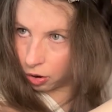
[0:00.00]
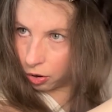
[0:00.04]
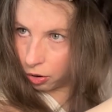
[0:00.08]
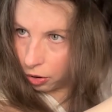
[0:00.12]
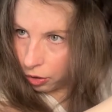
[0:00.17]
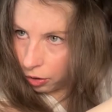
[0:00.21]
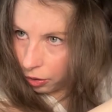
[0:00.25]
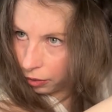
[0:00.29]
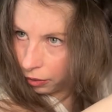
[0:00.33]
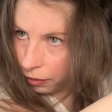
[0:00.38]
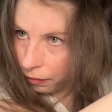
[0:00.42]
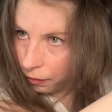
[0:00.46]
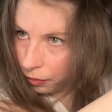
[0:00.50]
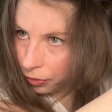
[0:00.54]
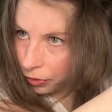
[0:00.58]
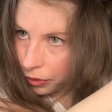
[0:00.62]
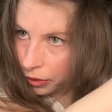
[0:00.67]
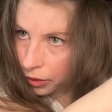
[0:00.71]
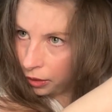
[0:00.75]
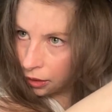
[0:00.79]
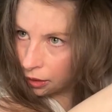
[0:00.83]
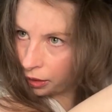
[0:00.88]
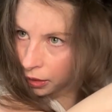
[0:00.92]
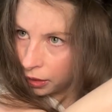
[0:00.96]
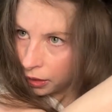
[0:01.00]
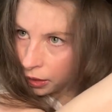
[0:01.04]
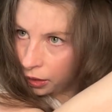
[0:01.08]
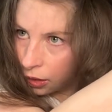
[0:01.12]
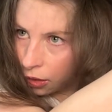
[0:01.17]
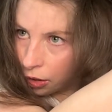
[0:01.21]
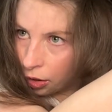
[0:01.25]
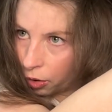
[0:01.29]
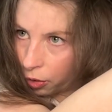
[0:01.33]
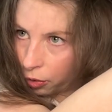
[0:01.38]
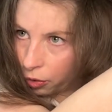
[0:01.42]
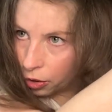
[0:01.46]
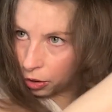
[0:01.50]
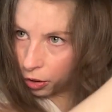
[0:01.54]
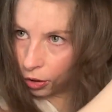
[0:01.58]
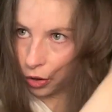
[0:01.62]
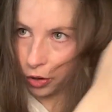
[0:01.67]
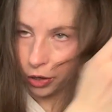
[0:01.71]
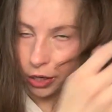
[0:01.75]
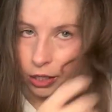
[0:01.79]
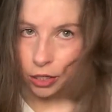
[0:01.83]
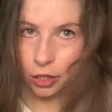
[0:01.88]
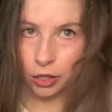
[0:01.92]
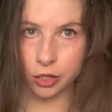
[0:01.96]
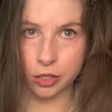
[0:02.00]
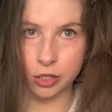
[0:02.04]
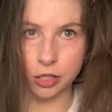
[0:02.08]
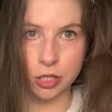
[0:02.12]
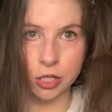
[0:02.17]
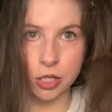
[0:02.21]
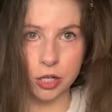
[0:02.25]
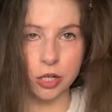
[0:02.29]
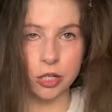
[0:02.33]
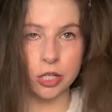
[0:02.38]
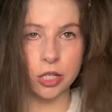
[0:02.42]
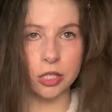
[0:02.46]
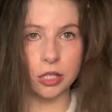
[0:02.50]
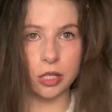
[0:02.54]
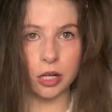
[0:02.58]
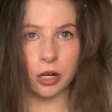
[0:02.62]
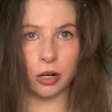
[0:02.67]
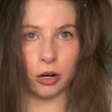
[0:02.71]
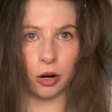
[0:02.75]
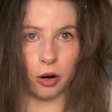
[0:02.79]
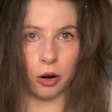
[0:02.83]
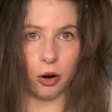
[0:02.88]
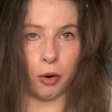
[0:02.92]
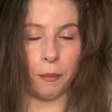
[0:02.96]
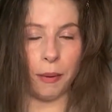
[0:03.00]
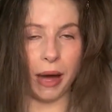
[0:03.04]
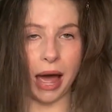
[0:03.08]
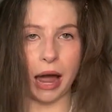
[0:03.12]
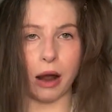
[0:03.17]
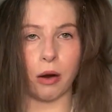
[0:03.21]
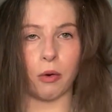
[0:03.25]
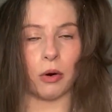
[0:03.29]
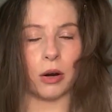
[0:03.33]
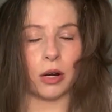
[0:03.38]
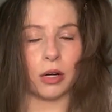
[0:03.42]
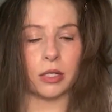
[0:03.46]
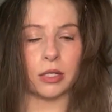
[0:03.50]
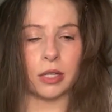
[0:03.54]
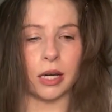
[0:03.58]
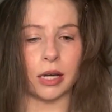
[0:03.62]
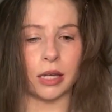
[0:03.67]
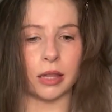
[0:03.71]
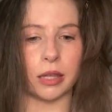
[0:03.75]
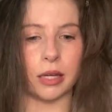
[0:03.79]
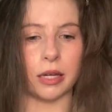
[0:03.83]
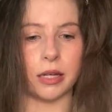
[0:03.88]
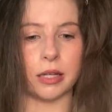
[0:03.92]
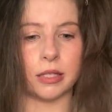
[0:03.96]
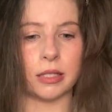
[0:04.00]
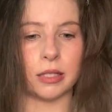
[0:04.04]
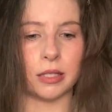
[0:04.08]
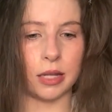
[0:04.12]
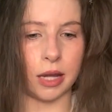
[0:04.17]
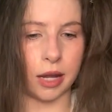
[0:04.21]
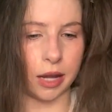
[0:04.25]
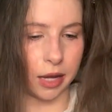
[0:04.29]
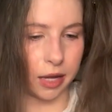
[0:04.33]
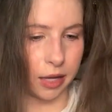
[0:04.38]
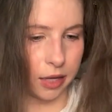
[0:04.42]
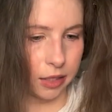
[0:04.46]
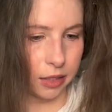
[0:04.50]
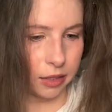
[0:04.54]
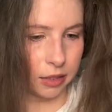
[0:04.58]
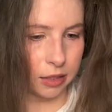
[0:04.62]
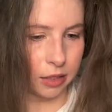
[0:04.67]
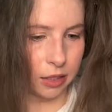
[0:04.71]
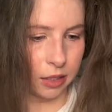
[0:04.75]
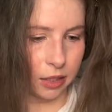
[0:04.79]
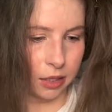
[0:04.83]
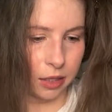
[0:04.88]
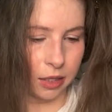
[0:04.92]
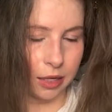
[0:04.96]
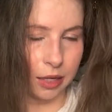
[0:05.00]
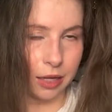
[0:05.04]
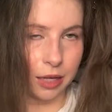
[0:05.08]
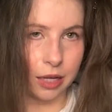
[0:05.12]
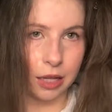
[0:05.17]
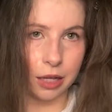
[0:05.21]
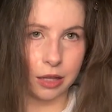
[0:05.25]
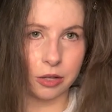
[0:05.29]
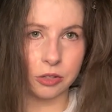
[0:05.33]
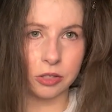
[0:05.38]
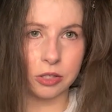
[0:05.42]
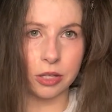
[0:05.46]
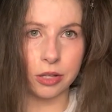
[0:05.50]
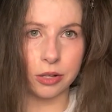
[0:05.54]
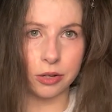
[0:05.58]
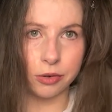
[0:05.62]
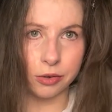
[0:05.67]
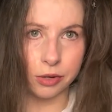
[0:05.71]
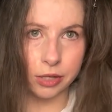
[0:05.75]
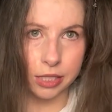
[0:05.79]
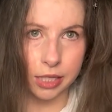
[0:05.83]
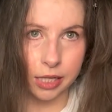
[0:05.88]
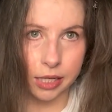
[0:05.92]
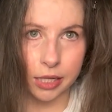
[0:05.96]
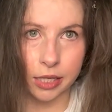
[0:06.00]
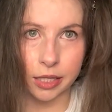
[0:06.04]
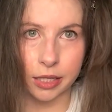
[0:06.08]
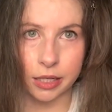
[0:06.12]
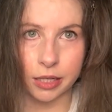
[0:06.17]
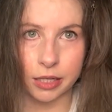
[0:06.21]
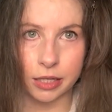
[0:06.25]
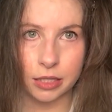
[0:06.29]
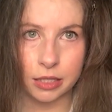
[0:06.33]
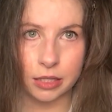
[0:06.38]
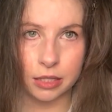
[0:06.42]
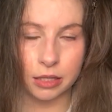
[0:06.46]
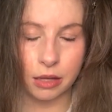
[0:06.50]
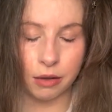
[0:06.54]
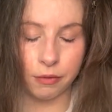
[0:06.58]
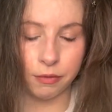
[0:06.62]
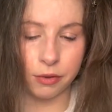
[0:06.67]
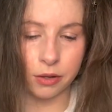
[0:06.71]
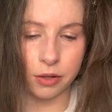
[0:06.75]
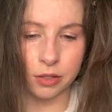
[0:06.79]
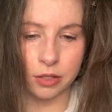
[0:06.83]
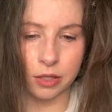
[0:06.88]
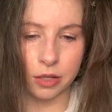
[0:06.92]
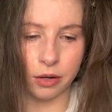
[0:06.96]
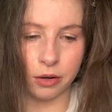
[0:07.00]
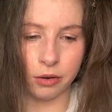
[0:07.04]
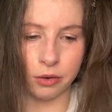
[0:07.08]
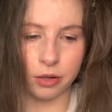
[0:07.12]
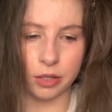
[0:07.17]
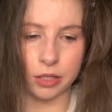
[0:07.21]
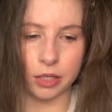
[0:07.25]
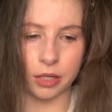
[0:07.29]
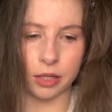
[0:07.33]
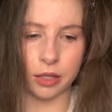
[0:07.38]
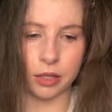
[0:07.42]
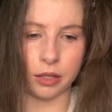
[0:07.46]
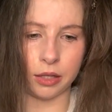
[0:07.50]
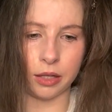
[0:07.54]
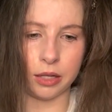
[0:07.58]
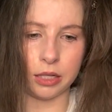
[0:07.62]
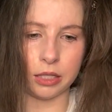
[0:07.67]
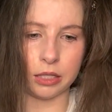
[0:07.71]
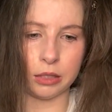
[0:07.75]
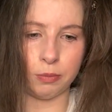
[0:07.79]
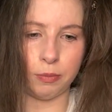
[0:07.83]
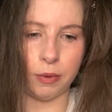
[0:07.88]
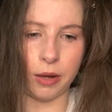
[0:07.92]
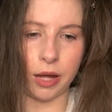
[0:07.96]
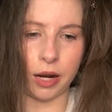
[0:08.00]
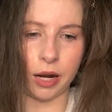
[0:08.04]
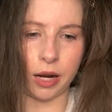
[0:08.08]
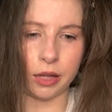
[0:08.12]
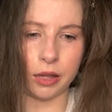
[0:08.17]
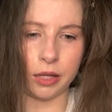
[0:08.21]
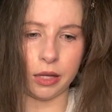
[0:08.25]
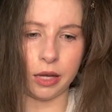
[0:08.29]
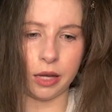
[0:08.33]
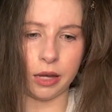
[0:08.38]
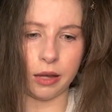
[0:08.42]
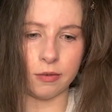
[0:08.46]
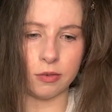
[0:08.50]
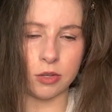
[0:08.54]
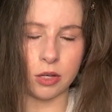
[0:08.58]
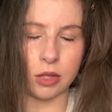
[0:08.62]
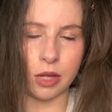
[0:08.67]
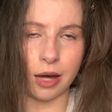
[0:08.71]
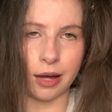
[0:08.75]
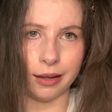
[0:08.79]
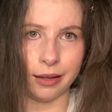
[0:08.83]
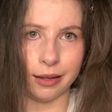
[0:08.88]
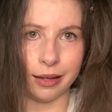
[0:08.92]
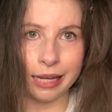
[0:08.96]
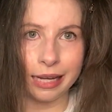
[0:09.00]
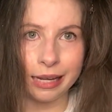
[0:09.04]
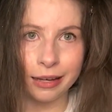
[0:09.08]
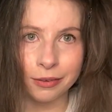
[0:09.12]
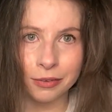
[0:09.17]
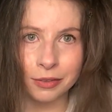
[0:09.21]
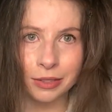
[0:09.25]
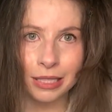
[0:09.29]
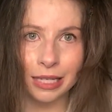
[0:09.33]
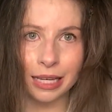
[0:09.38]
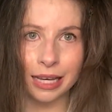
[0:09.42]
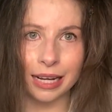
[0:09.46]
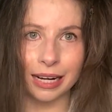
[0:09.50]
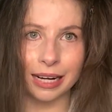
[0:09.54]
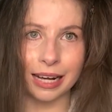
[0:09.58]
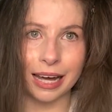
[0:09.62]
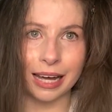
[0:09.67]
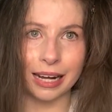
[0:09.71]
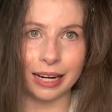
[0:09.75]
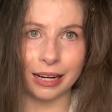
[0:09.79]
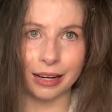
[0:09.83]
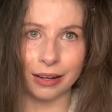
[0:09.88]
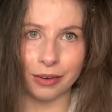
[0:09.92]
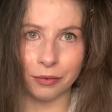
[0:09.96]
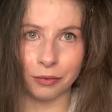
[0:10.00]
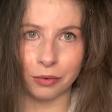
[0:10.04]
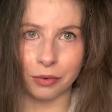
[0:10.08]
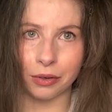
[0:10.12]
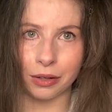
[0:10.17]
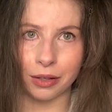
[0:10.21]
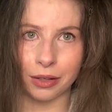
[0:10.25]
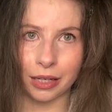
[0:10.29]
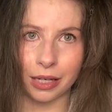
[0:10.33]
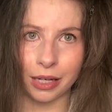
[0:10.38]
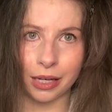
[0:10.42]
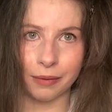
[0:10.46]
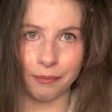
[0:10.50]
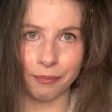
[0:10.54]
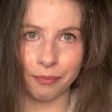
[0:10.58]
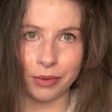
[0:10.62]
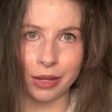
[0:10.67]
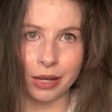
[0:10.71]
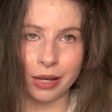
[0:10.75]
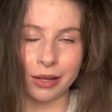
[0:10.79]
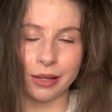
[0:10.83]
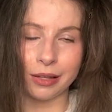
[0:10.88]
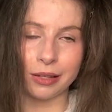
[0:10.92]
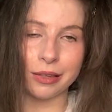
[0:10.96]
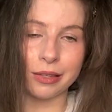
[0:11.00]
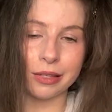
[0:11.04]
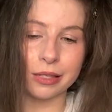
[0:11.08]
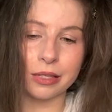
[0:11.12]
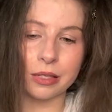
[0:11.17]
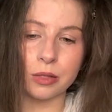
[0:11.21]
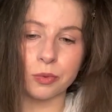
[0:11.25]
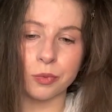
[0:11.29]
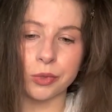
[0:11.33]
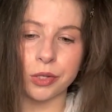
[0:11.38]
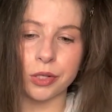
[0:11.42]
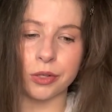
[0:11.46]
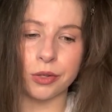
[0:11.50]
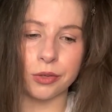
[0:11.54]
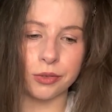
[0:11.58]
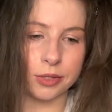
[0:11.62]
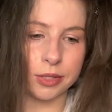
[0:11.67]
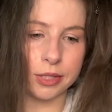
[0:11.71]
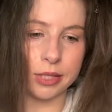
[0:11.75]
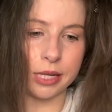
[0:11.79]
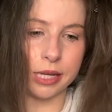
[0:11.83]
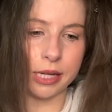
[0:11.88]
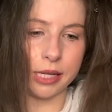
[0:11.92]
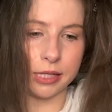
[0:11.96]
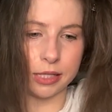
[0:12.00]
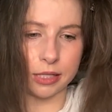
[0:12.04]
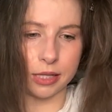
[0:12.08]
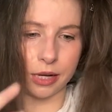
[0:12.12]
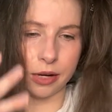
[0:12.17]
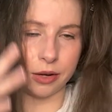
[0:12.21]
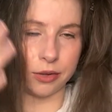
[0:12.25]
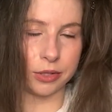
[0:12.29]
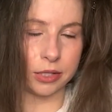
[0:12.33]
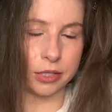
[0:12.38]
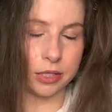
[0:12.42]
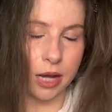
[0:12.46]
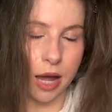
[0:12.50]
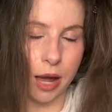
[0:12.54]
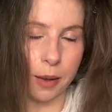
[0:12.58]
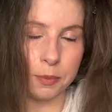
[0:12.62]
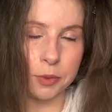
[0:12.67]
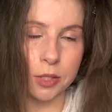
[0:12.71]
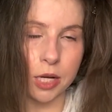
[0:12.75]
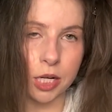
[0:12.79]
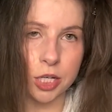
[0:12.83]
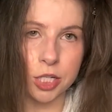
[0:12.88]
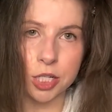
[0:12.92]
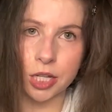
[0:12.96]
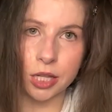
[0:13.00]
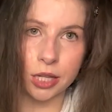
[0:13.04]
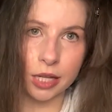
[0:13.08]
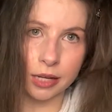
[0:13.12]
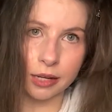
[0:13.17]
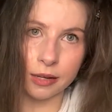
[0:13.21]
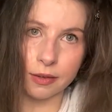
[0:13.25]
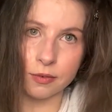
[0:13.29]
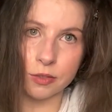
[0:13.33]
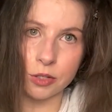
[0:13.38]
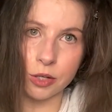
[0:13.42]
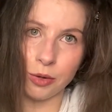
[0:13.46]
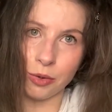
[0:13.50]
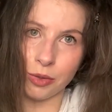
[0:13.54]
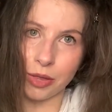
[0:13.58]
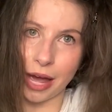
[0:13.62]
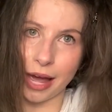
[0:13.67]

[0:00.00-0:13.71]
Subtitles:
whole curl. And you're just gonna curl backwards like this. And it looks a little ridiculous. It feels a little ridiculous, but I think it gives you that lift and kind of really, this is one of those things like on the top section that gives you